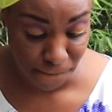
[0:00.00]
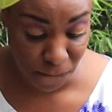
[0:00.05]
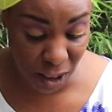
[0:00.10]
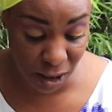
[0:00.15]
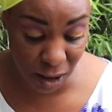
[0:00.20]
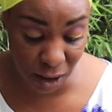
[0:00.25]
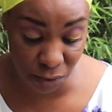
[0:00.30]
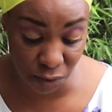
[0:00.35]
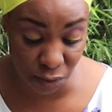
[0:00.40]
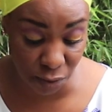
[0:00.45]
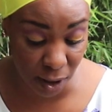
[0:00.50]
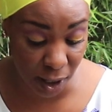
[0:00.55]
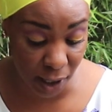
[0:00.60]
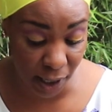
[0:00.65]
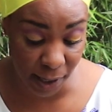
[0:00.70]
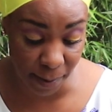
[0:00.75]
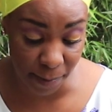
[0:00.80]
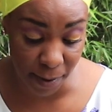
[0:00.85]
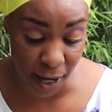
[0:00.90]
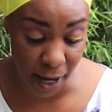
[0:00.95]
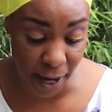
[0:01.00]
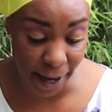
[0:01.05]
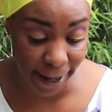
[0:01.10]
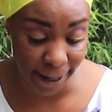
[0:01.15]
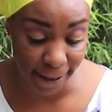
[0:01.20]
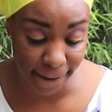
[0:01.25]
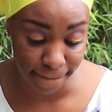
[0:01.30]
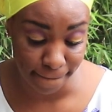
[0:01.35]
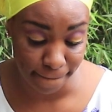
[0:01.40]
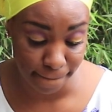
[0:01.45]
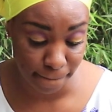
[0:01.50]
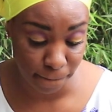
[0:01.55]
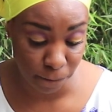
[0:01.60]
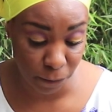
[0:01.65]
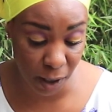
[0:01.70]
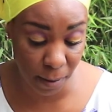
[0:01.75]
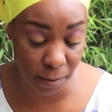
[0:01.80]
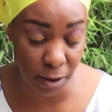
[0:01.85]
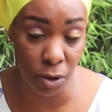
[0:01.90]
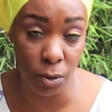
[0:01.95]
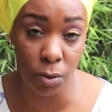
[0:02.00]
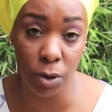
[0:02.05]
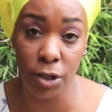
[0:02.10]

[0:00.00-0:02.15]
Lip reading: This is really bad. Let me know